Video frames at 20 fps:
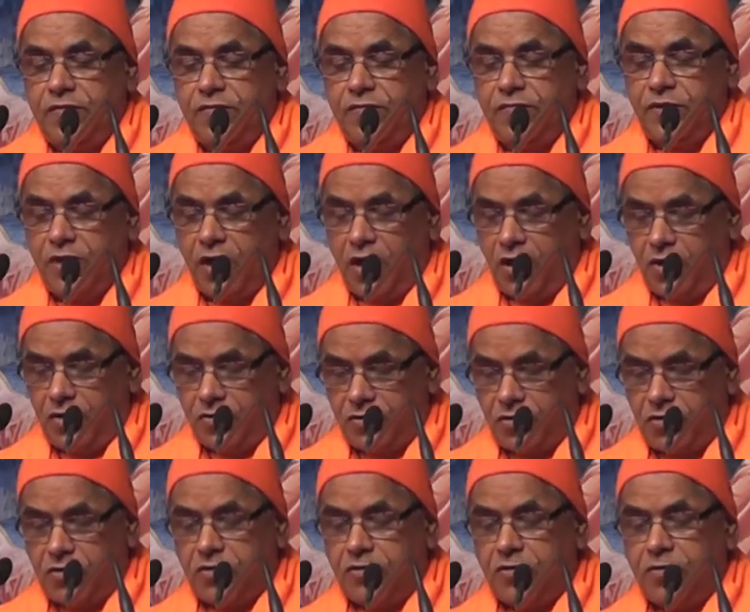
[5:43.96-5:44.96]
We all
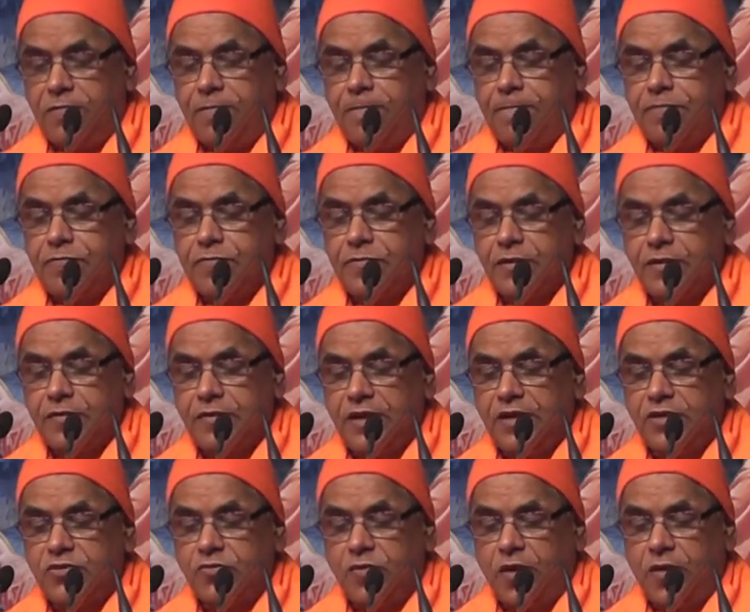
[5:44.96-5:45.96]
know
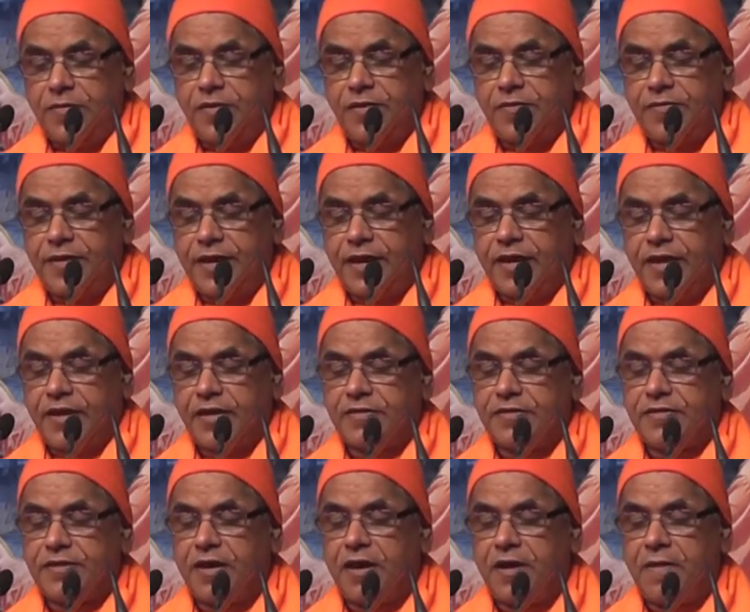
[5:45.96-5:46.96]
that Swami
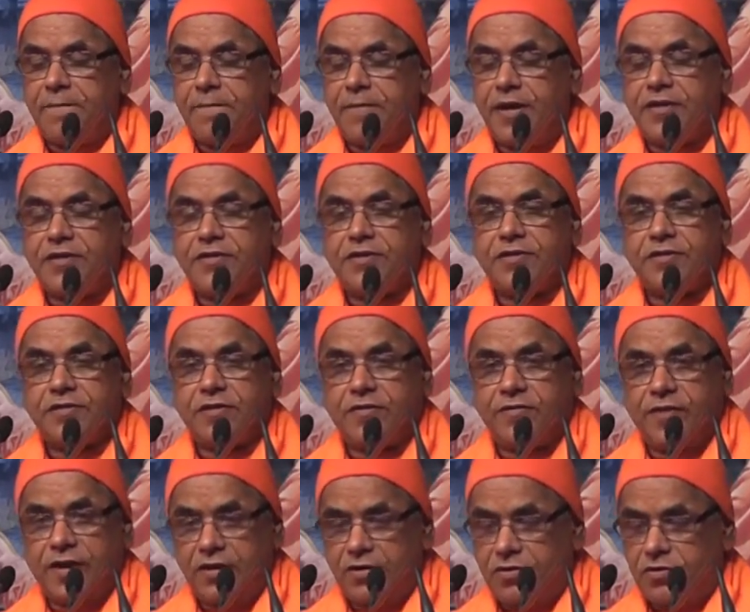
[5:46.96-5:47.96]
Vivekananda met the
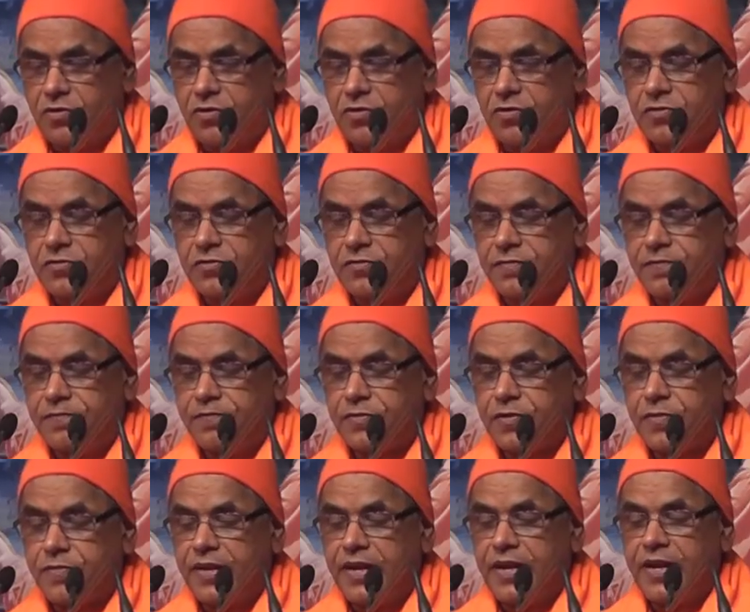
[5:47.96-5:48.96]
well-known
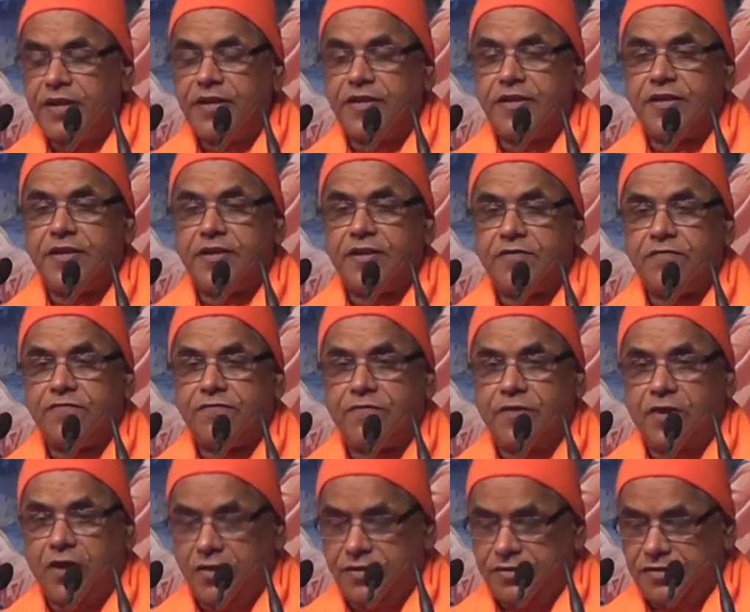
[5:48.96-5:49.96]
millionaire
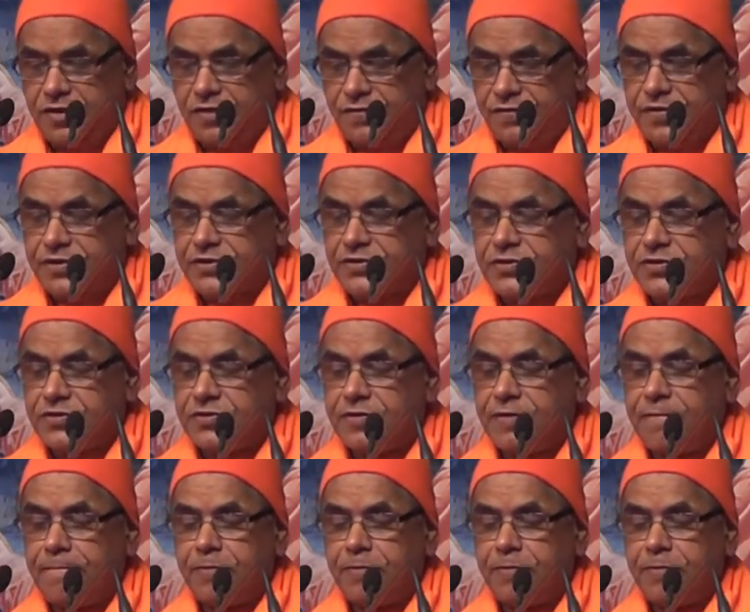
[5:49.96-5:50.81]
philanthropist